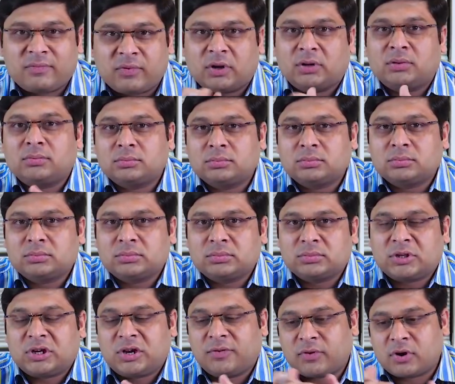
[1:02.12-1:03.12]
by one
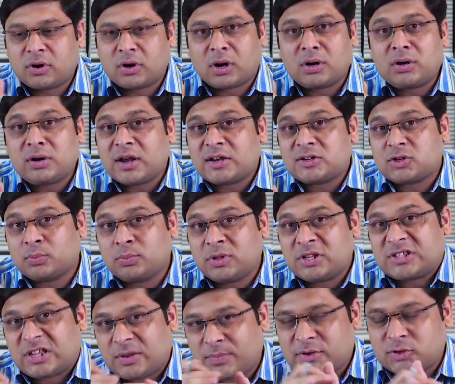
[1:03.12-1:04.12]
the different contexts of
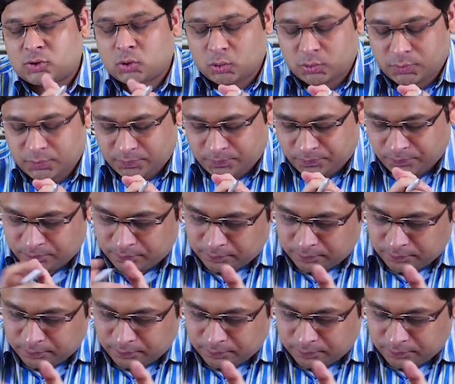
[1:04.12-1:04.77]
this episode.